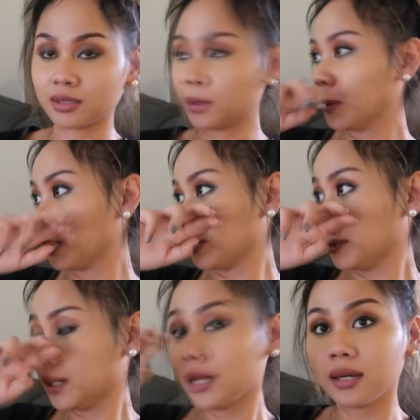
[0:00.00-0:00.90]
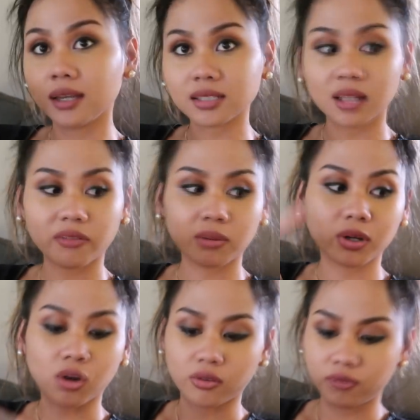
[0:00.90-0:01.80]
So yes, I'm having
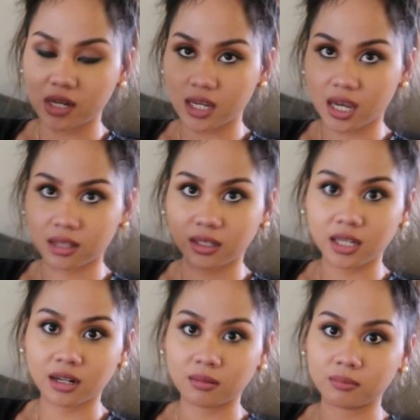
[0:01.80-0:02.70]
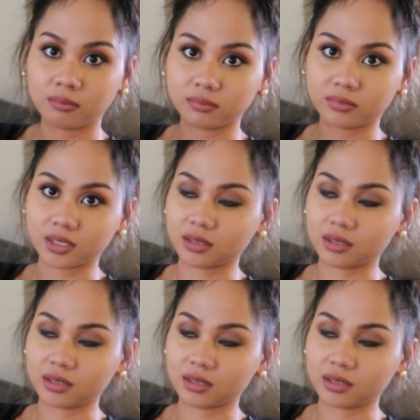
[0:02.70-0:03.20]
my coffee and eating